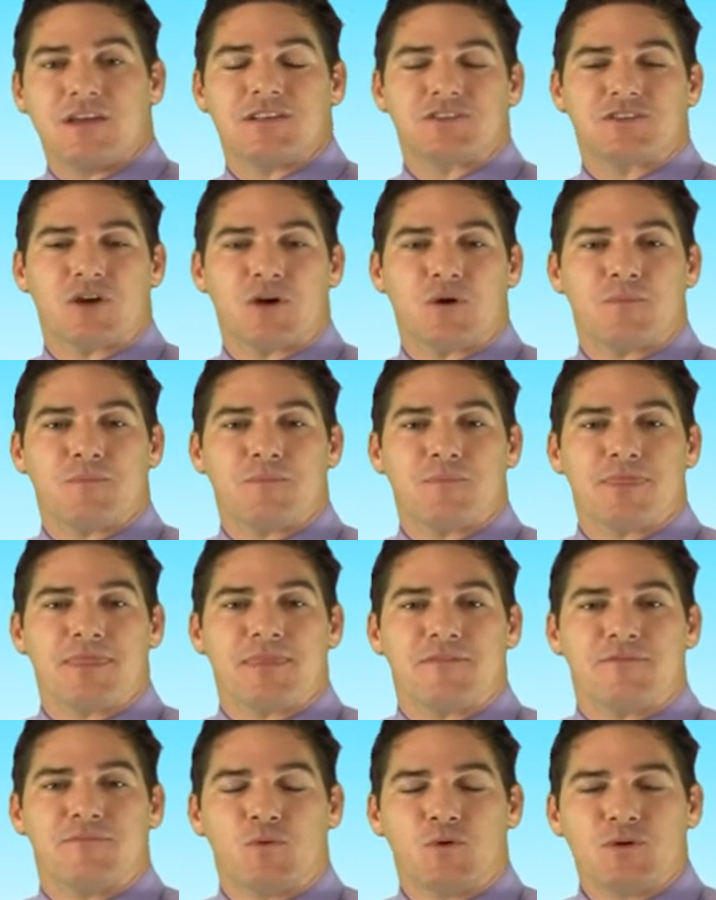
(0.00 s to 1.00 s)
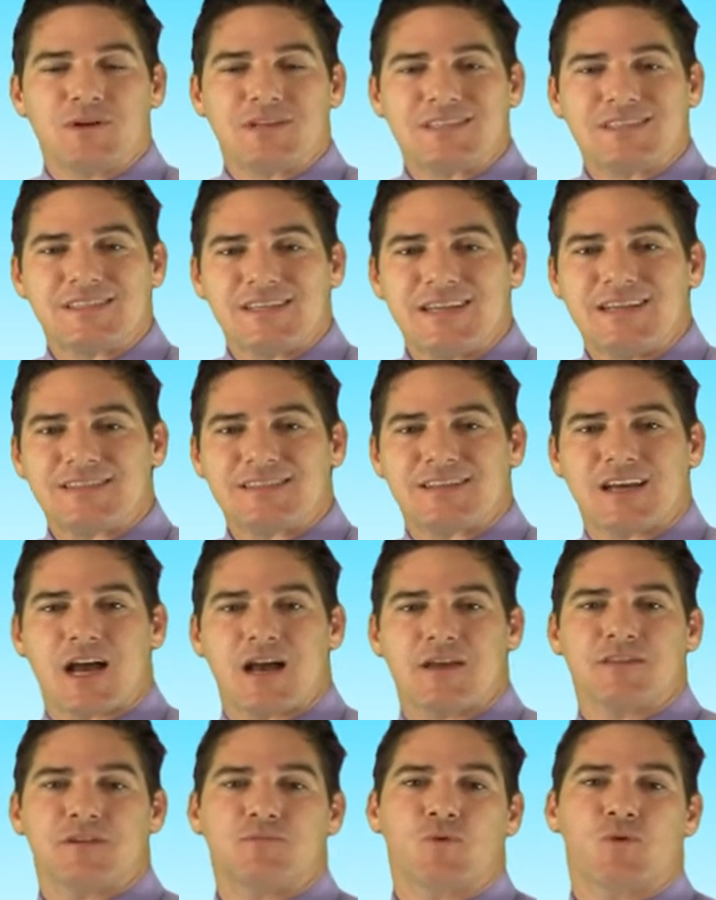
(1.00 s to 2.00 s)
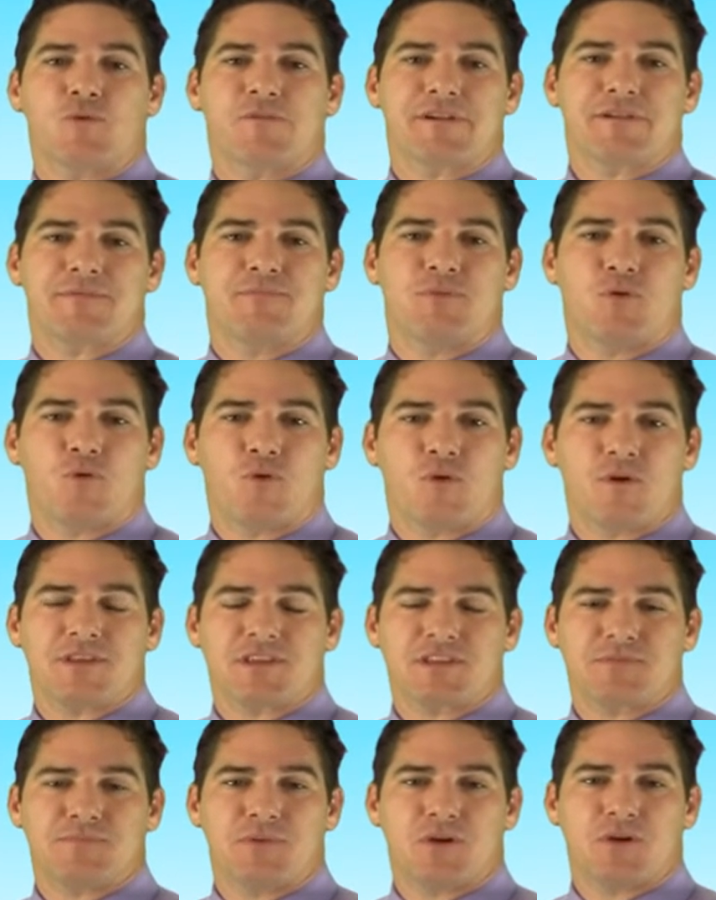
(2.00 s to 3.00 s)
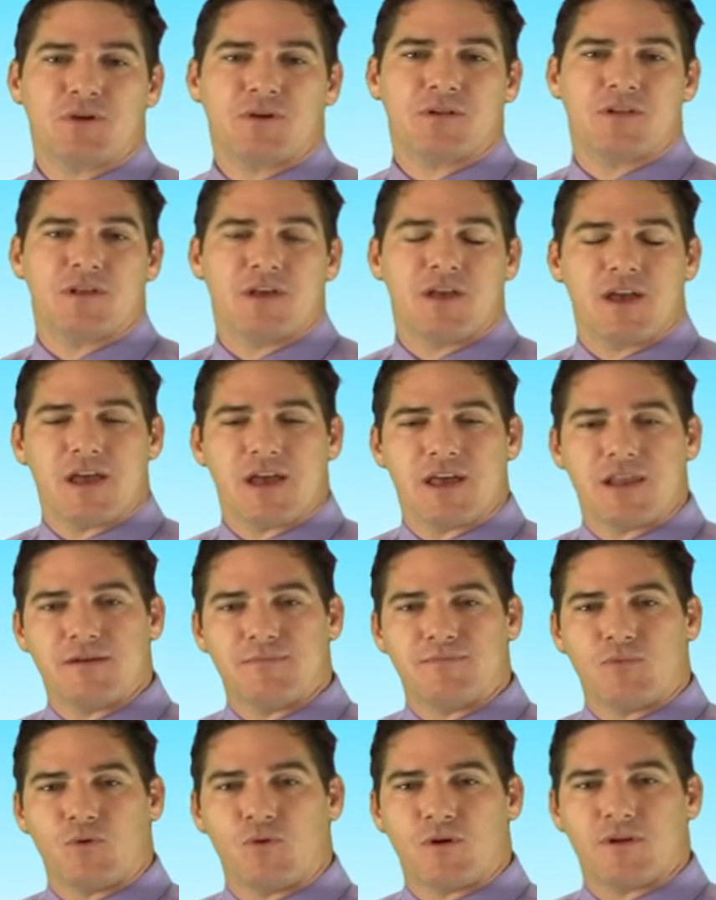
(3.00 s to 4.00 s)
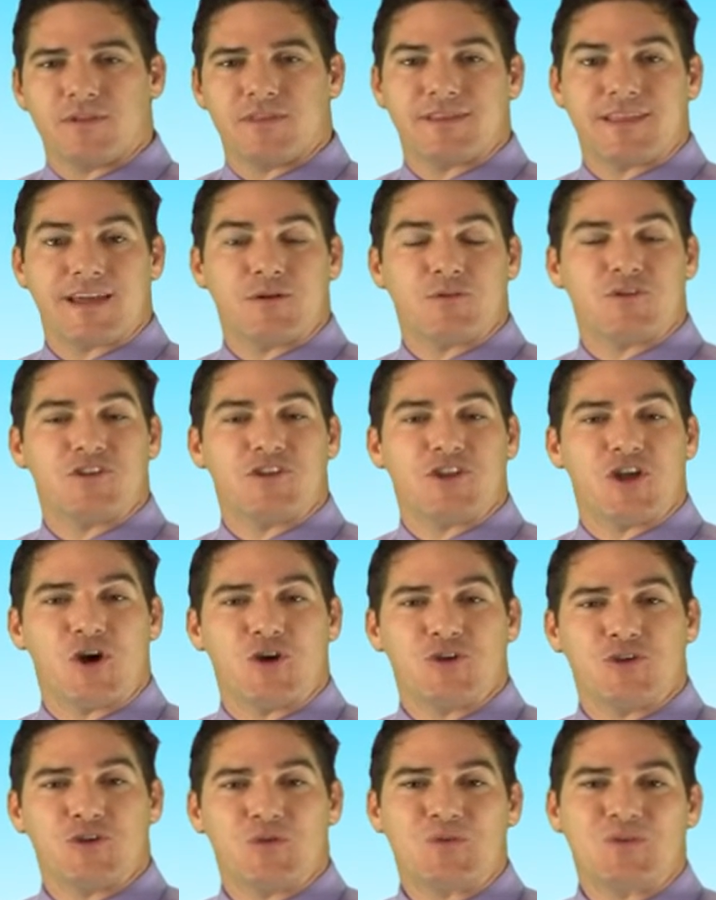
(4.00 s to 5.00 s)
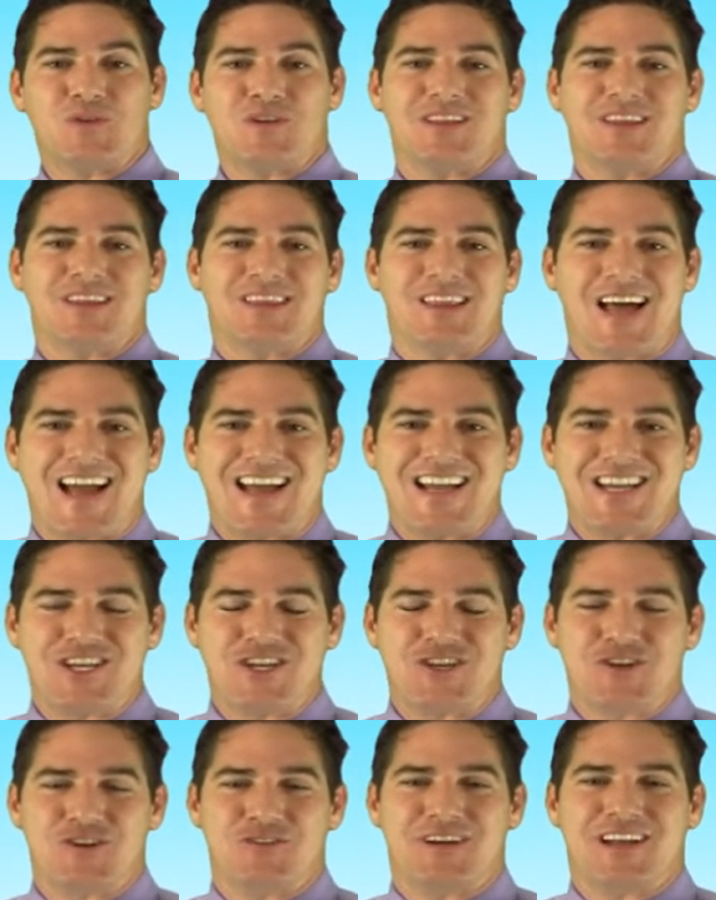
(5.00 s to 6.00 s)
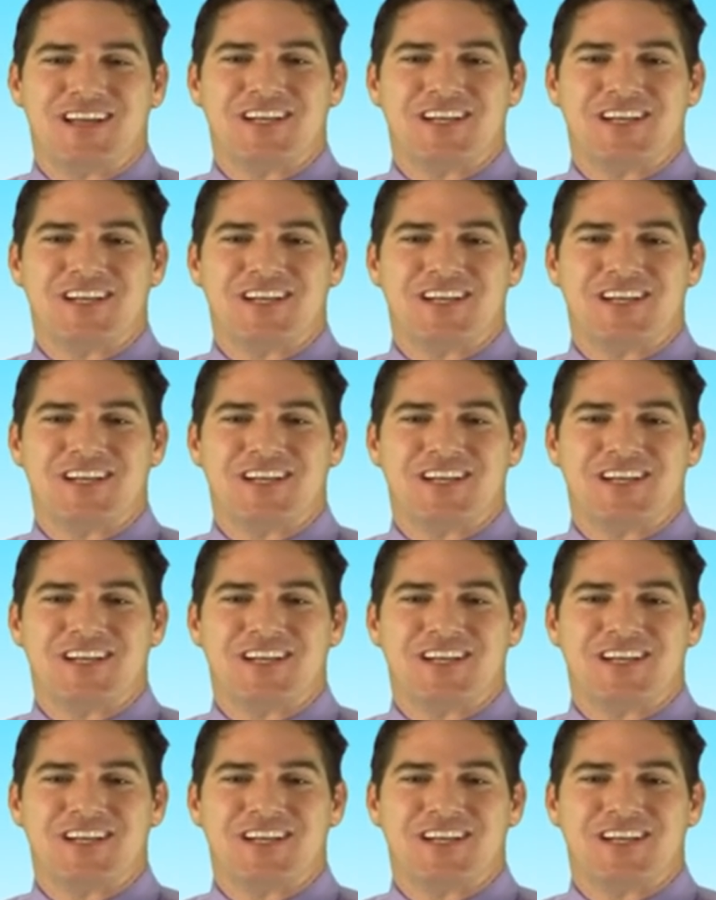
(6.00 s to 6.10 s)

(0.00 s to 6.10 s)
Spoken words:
So the more seat time, the more rapport that's built, and the more that they will know you, like you,